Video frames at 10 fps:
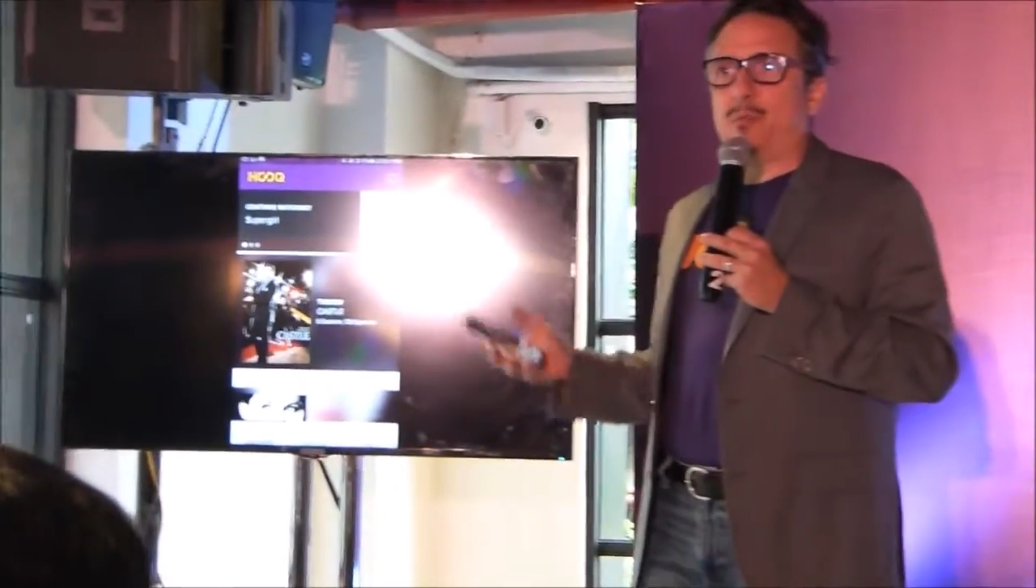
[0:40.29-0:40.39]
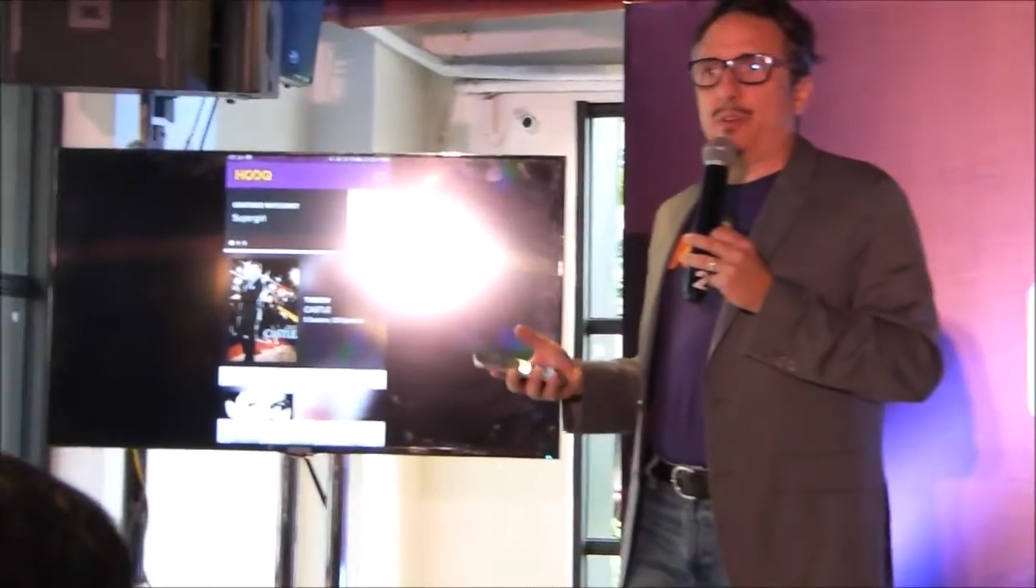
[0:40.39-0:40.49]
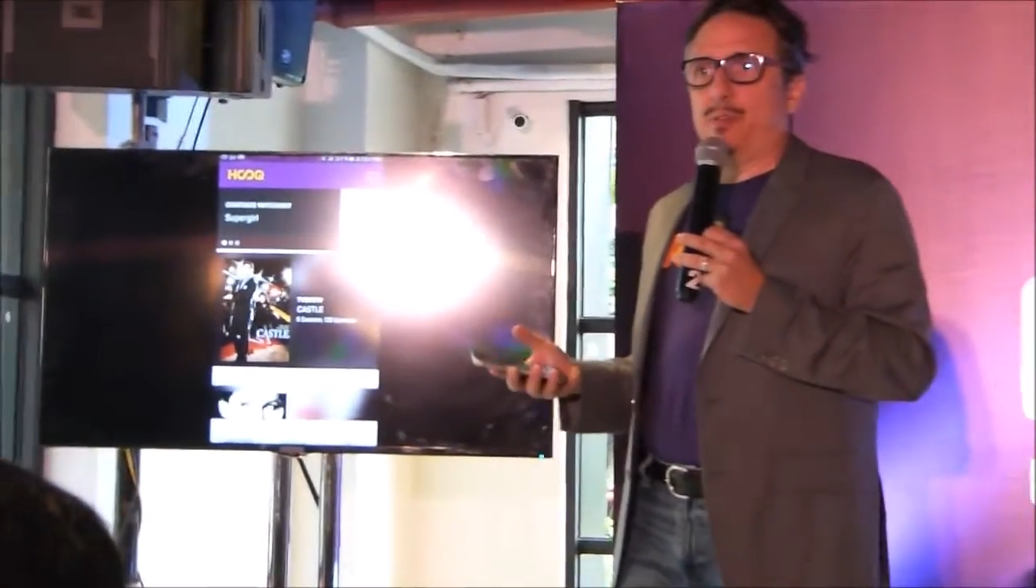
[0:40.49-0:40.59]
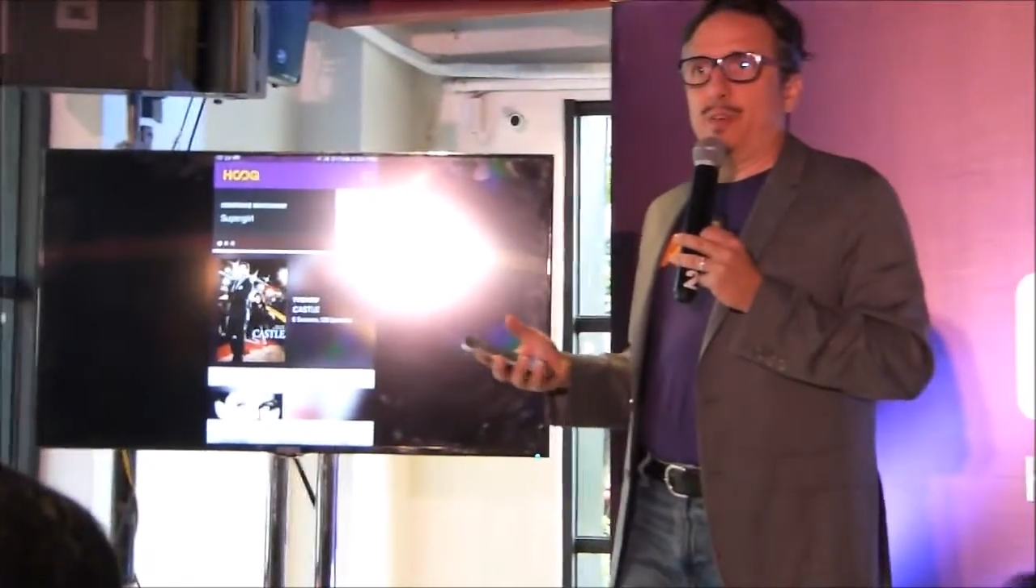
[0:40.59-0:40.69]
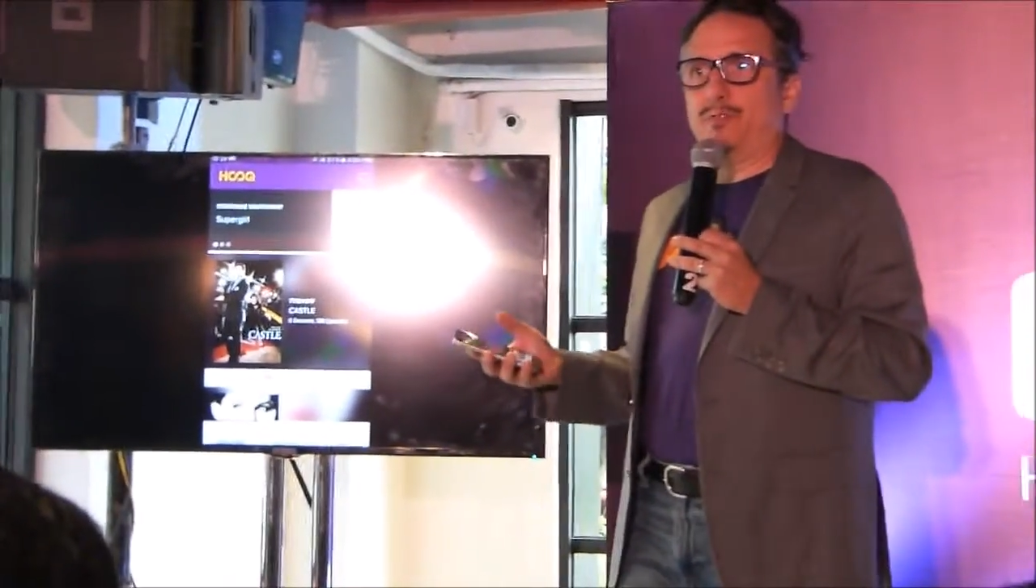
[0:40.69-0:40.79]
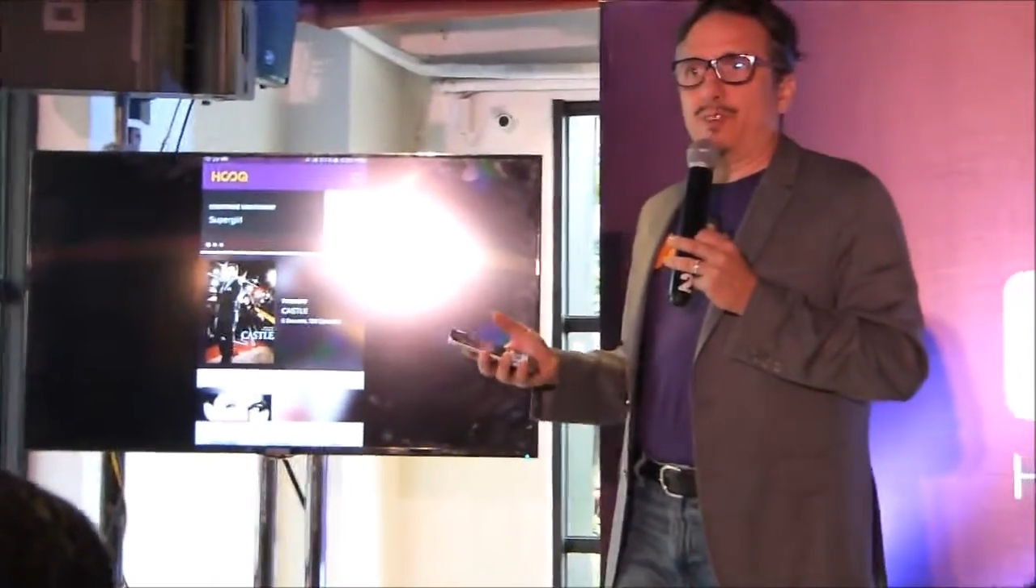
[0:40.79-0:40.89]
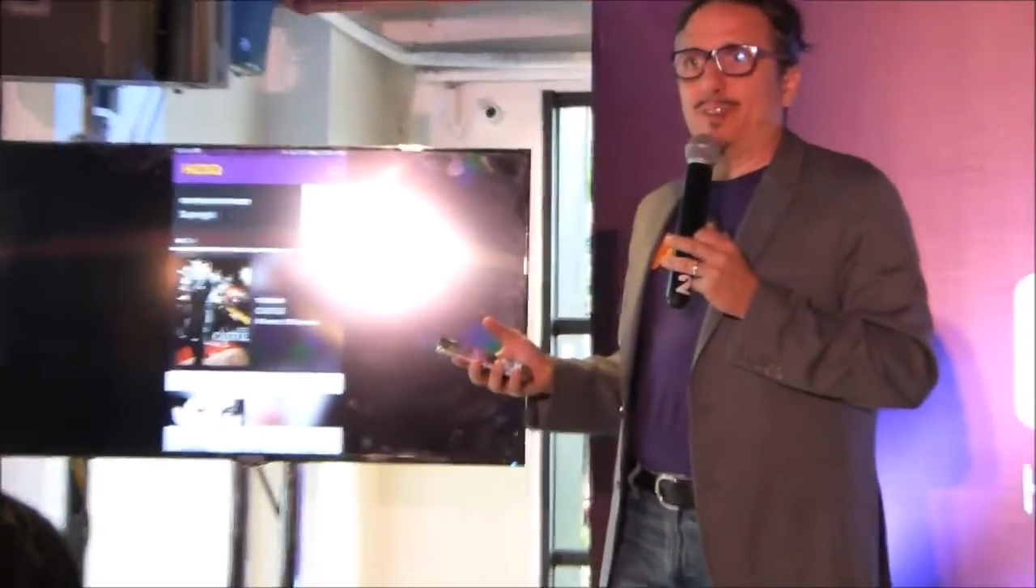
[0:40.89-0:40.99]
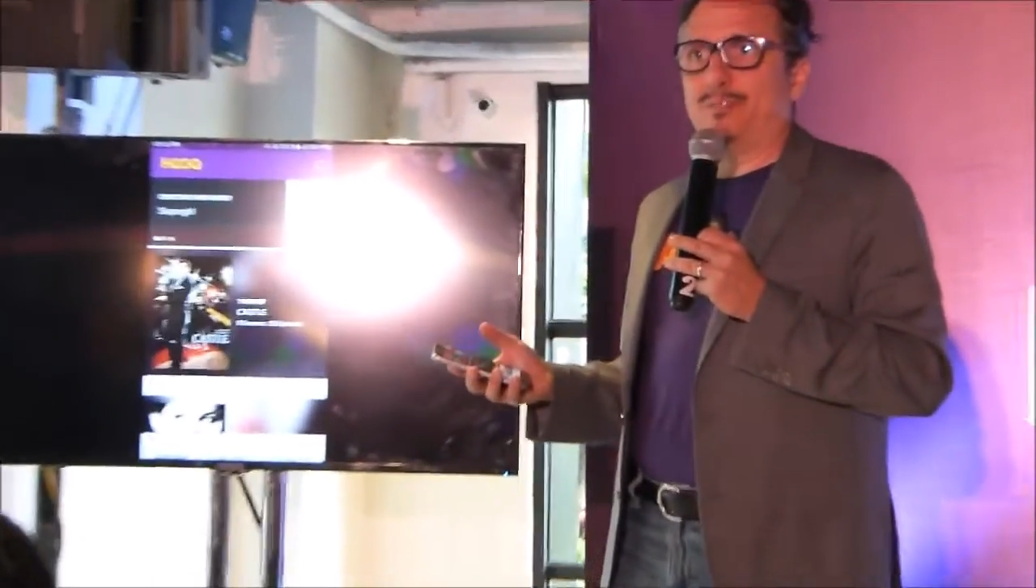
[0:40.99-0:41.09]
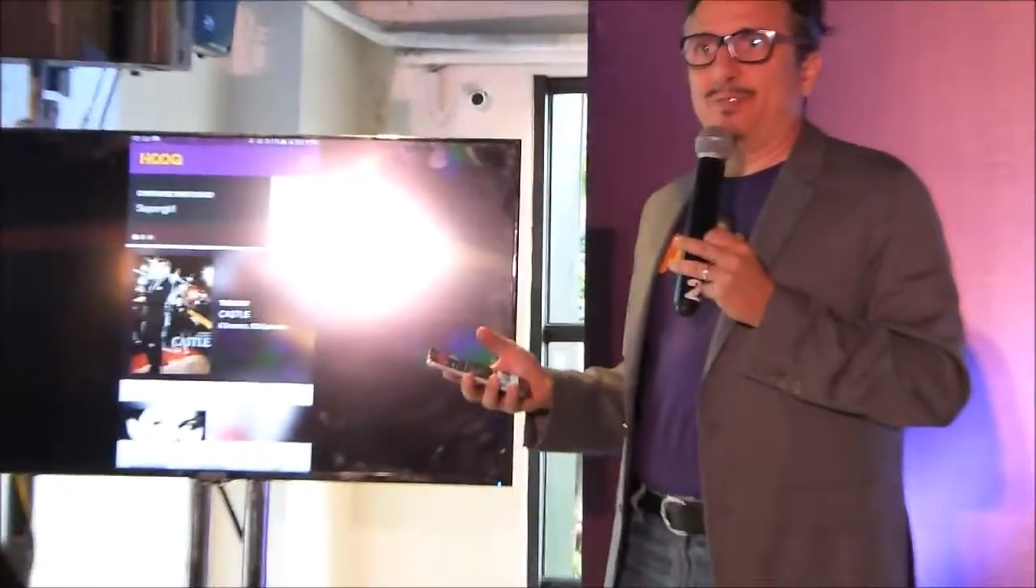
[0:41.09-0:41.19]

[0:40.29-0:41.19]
where you left off.